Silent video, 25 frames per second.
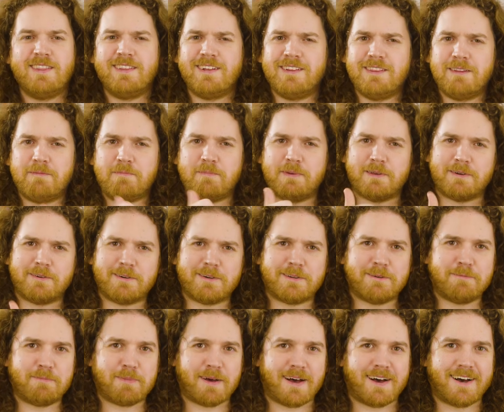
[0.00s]
then the bill
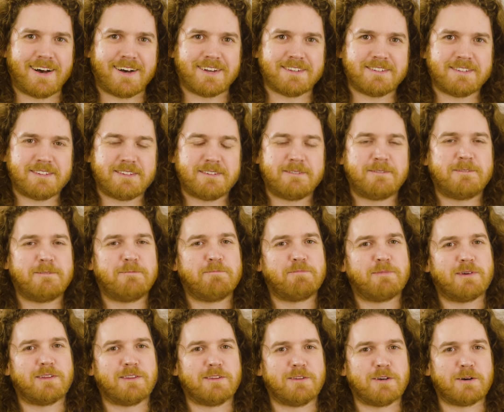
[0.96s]
can pass.
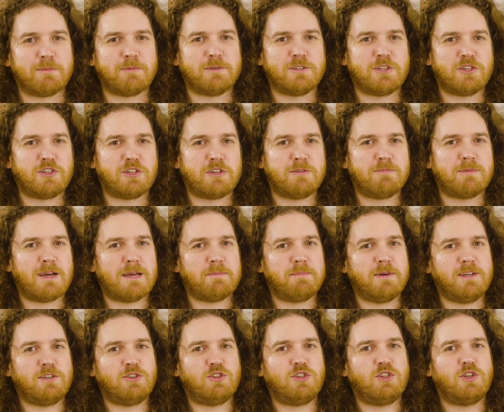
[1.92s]
But the opposition might
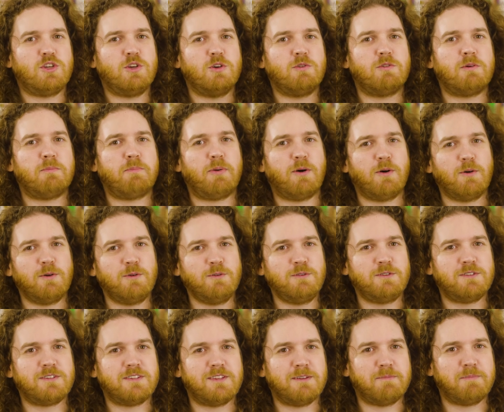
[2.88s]
be too
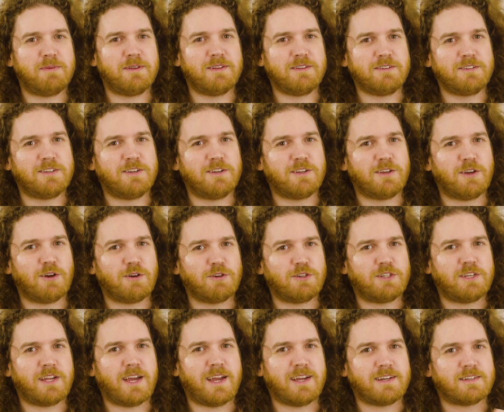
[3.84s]
opposed to the bill to
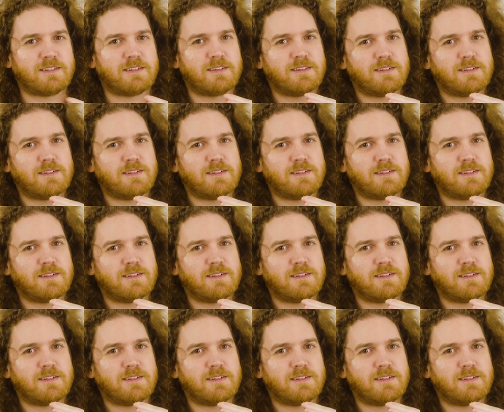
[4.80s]
negotiate.